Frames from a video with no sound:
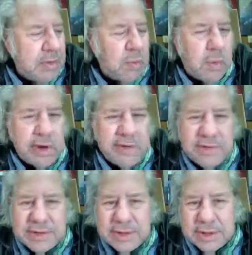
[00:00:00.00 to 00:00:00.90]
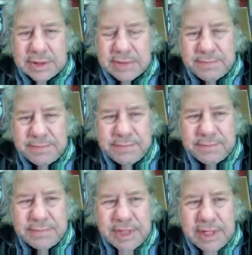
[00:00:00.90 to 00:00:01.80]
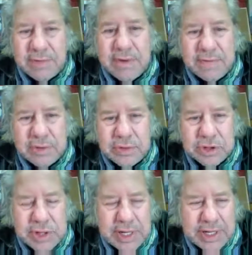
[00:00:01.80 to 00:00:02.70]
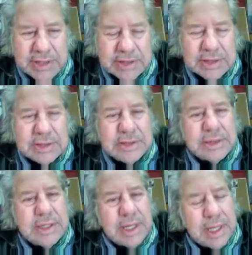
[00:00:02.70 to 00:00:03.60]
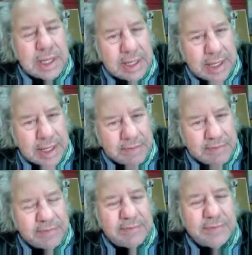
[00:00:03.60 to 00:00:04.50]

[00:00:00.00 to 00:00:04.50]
Whatever it took, he revolutionized a lot of